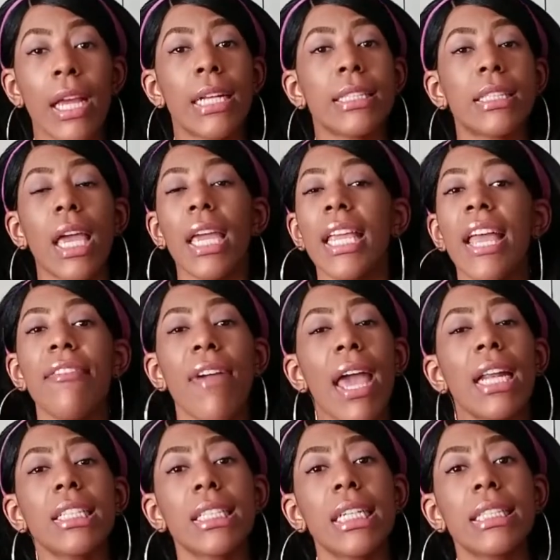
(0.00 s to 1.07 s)
Take
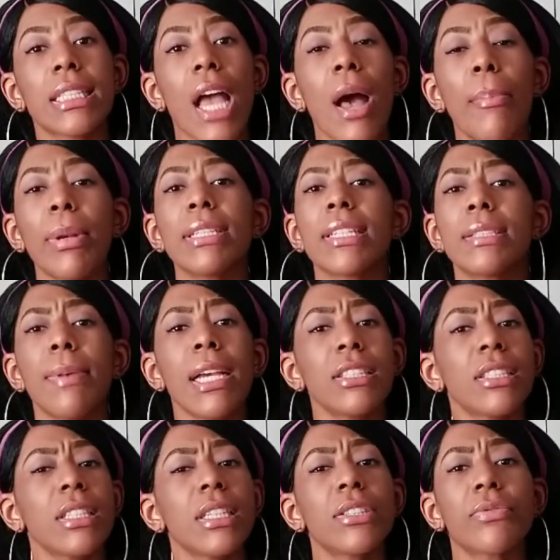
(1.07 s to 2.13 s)
advantage of these companies, especially
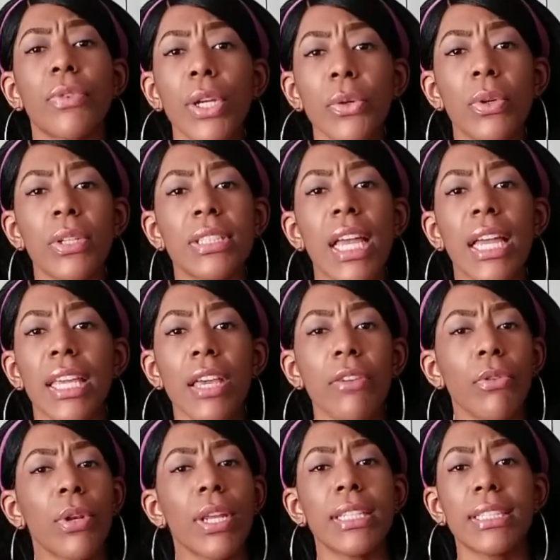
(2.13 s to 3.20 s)
these free ones that give
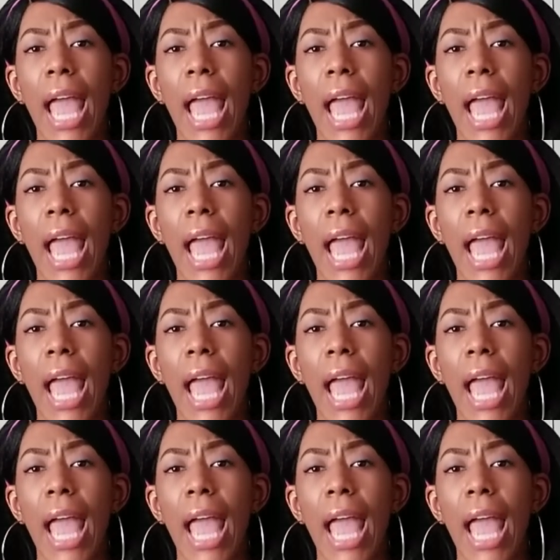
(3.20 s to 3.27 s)
you these